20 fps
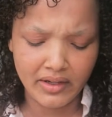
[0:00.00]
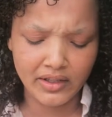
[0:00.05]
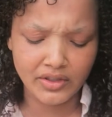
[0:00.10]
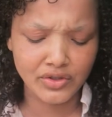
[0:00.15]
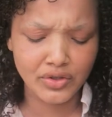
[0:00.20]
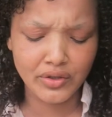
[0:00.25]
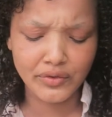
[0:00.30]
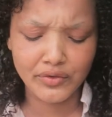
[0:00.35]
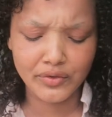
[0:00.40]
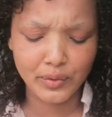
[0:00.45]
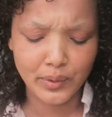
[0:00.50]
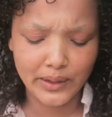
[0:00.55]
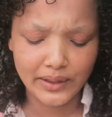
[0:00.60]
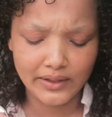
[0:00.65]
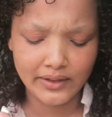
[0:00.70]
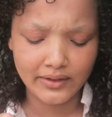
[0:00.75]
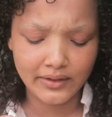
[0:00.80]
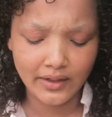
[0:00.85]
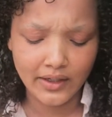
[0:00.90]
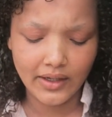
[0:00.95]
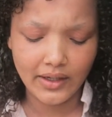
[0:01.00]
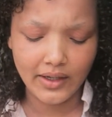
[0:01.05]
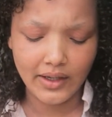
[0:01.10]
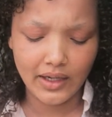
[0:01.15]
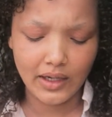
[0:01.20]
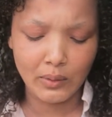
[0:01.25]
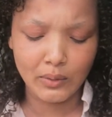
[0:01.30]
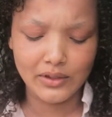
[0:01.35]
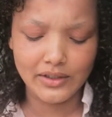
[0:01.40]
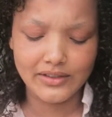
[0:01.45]
I should have tweeted,
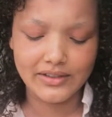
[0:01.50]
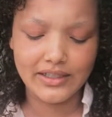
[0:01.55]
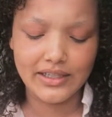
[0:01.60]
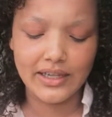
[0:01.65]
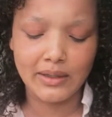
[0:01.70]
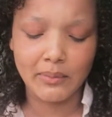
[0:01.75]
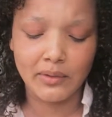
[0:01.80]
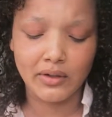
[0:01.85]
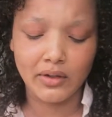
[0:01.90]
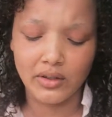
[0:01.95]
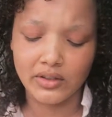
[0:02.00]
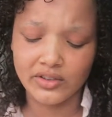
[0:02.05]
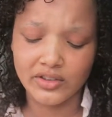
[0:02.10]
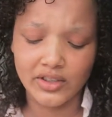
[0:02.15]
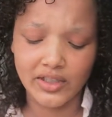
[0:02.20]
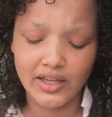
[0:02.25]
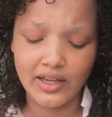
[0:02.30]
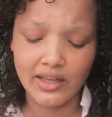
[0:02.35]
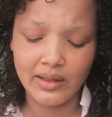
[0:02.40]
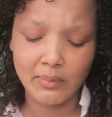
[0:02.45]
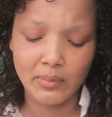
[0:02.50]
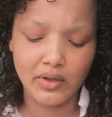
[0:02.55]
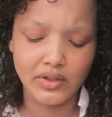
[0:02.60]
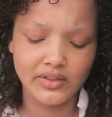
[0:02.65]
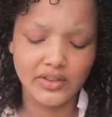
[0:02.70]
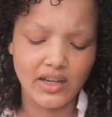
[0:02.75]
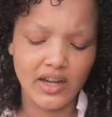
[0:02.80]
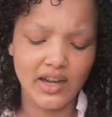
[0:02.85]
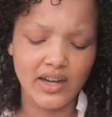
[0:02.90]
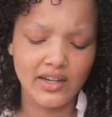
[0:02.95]
I want to see him in concert again, because
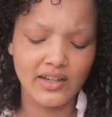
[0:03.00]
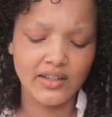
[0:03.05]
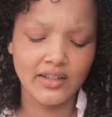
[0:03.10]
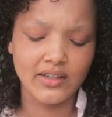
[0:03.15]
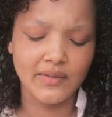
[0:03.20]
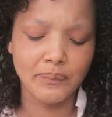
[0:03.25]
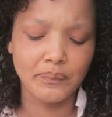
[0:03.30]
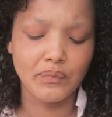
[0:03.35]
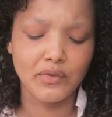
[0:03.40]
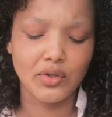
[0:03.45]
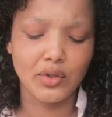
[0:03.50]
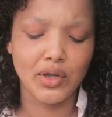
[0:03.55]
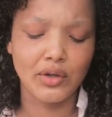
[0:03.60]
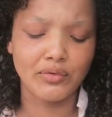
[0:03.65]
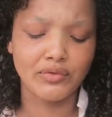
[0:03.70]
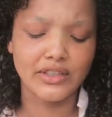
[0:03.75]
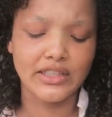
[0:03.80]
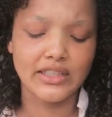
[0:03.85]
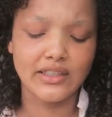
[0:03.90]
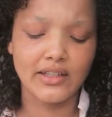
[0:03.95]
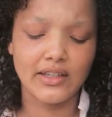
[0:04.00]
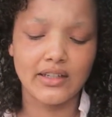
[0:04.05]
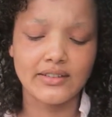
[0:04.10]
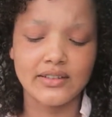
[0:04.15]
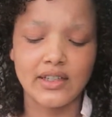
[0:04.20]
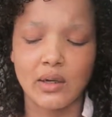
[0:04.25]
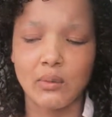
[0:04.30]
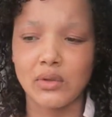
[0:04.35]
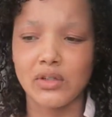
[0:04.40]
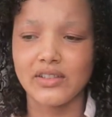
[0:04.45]
it kind of, you can read it
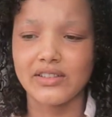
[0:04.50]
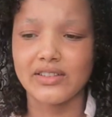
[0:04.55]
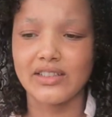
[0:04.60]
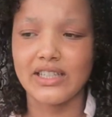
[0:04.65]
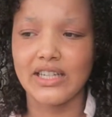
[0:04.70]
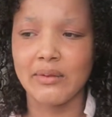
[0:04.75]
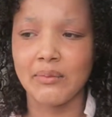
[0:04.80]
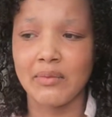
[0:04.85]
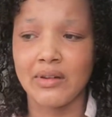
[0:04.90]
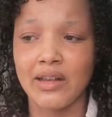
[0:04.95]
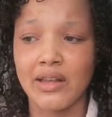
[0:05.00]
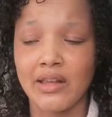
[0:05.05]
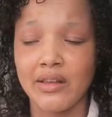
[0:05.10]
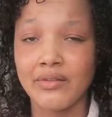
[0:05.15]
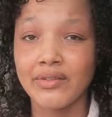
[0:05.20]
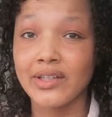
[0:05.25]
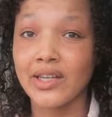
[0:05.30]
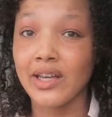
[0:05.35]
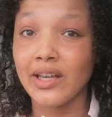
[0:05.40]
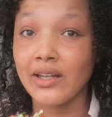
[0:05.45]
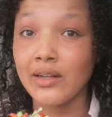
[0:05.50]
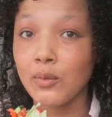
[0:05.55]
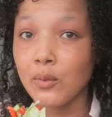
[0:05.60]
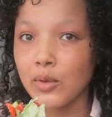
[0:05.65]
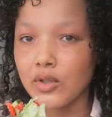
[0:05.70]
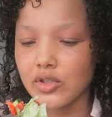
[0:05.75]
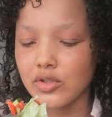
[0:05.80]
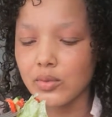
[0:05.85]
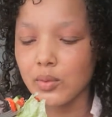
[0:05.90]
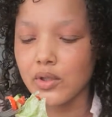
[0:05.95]
as, I want to see him live again,
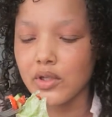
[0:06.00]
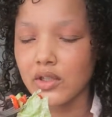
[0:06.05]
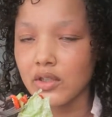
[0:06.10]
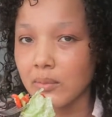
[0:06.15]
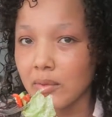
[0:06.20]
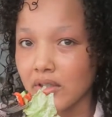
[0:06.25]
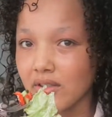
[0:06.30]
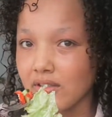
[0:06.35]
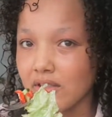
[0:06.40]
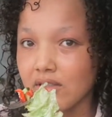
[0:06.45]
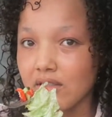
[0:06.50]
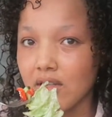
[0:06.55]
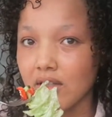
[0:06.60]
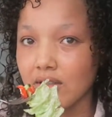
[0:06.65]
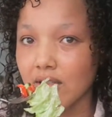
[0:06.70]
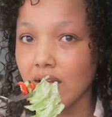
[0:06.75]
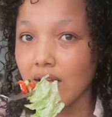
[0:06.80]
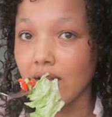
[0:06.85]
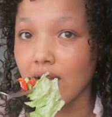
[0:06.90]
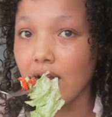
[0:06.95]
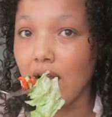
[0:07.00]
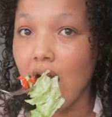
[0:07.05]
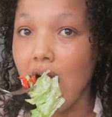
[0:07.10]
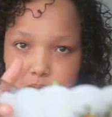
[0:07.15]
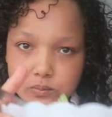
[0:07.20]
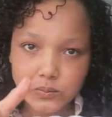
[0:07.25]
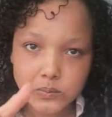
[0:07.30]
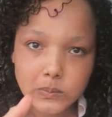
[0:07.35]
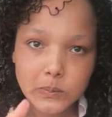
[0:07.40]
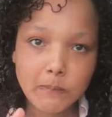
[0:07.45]
which is weird because he's not dead.
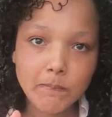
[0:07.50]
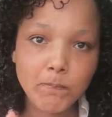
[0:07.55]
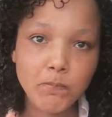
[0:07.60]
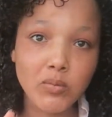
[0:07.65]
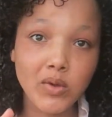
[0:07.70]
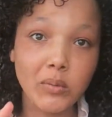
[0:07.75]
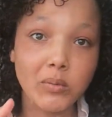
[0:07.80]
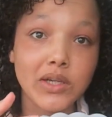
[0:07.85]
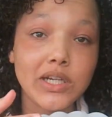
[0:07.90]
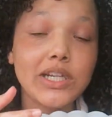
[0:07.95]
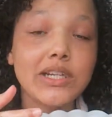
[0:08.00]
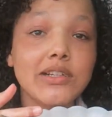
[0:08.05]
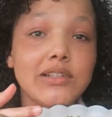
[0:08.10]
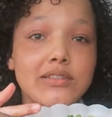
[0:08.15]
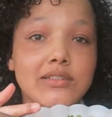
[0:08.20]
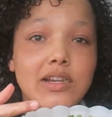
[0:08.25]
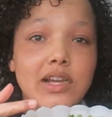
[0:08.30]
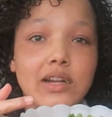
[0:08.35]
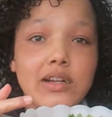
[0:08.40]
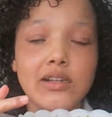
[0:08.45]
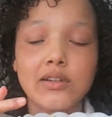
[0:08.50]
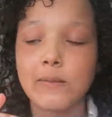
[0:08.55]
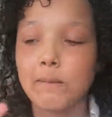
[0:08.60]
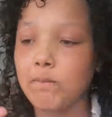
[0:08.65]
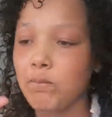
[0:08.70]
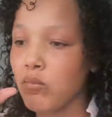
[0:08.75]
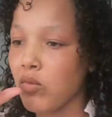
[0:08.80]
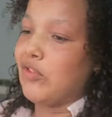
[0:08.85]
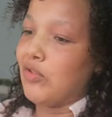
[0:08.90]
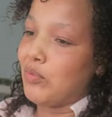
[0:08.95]
Eating a salad.
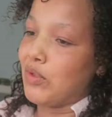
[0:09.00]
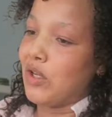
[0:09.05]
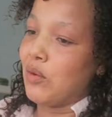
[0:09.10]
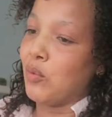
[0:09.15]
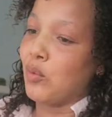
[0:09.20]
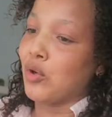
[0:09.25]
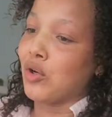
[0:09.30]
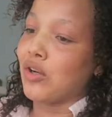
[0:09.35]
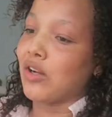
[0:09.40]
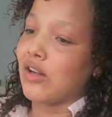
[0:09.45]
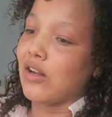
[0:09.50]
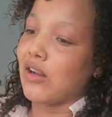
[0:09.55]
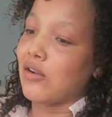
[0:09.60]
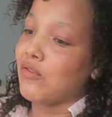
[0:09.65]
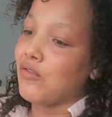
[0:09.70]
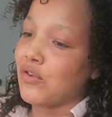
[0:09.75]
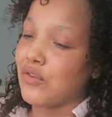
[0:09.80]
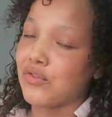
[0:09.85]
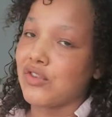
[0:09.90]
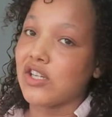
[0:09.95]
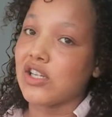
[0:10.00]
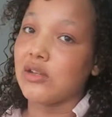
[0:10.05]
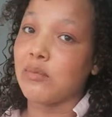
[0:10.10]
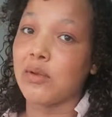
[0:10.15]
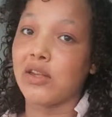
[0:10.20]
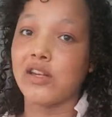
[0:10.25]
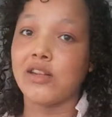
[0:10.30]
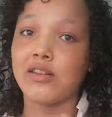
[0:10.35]
I have to be at work in like 15